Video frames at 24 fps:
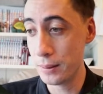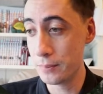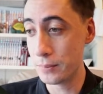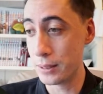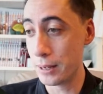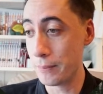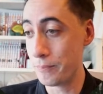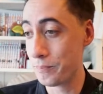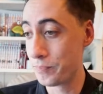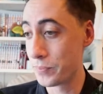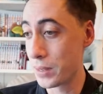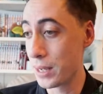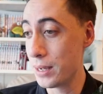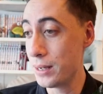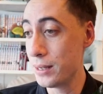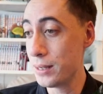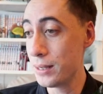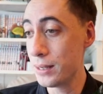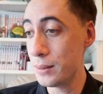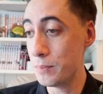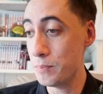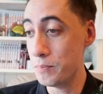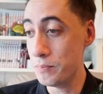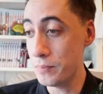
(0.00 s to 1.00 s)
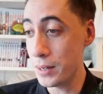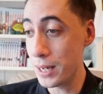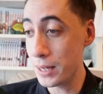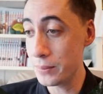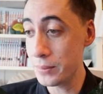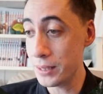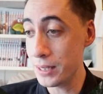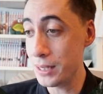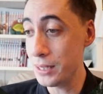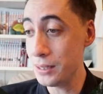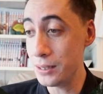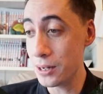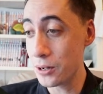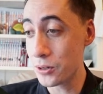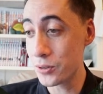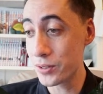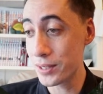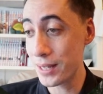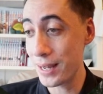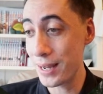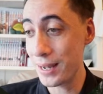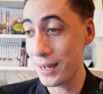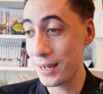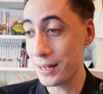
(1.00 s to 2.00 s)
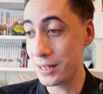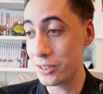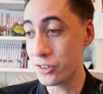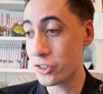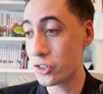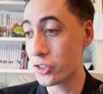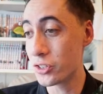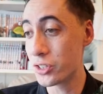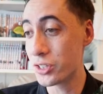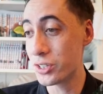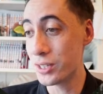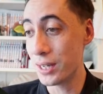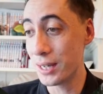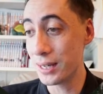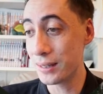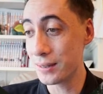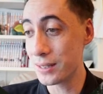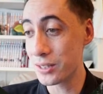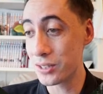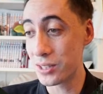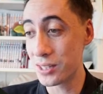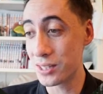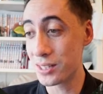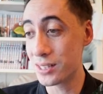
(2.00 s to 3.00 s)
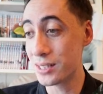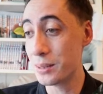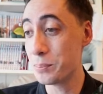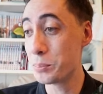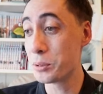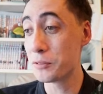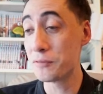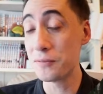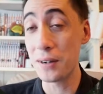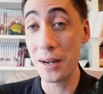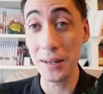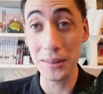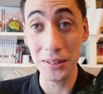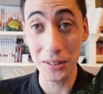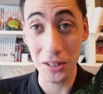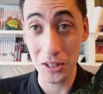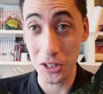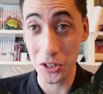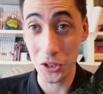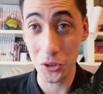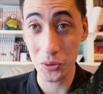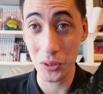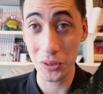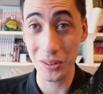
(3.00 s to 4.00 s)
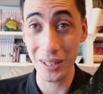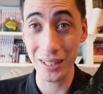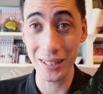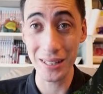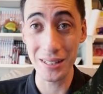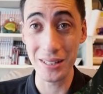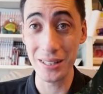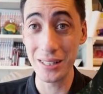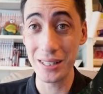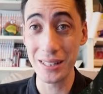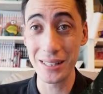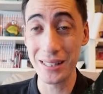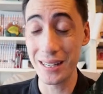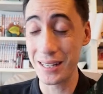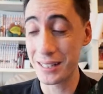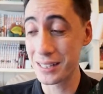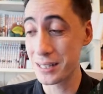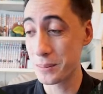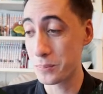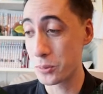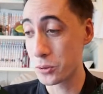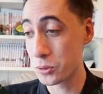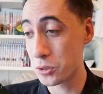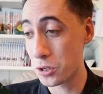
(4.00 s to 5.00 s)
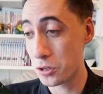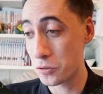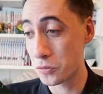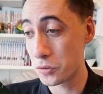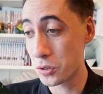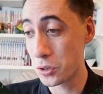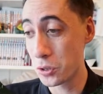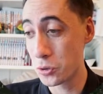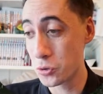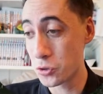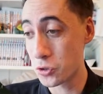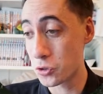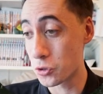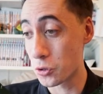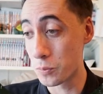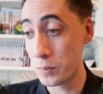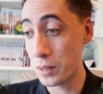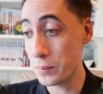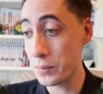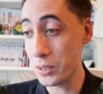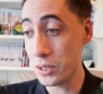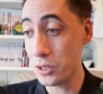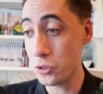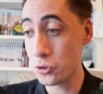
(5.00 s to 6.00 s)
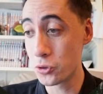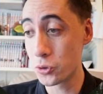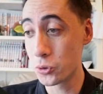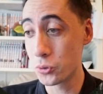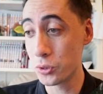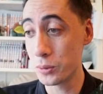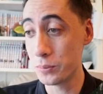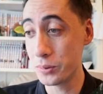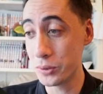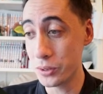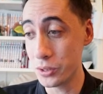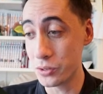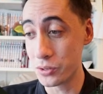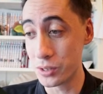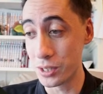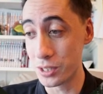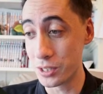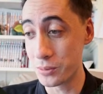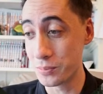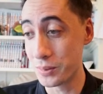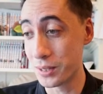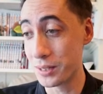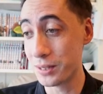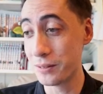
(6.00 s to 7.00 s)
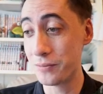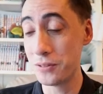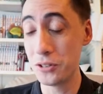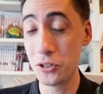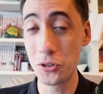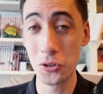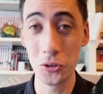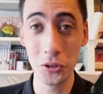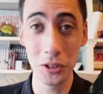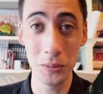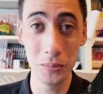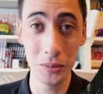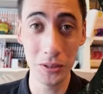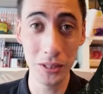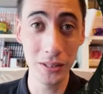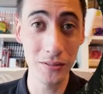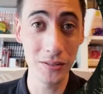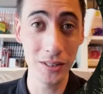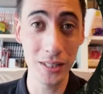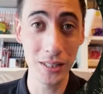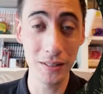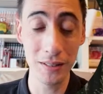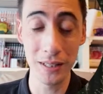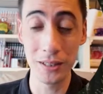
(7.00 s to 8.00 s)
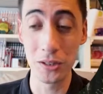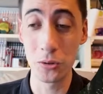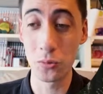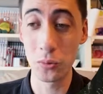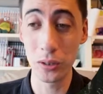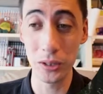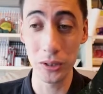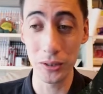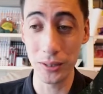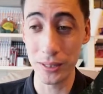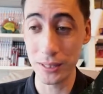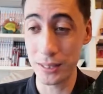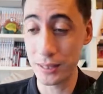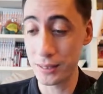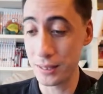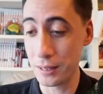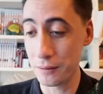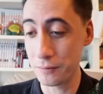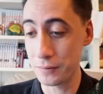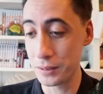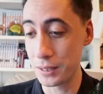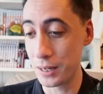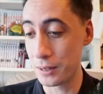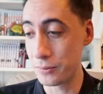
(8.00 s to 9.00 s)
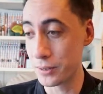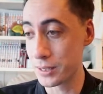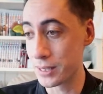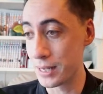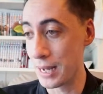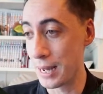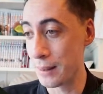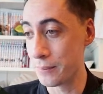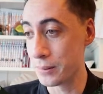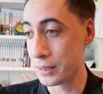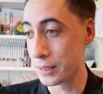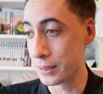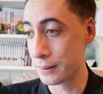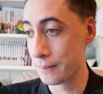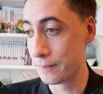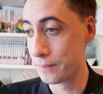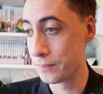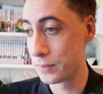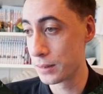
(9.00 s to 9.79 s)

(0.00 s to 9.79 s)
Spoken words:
But maybe he knows that, and he's just saying this to simplify the golf swing, right? Because he is that simple golf coach, or maybe he truly believes this. But if he truly believes it in the real, that's definitely not what's happening.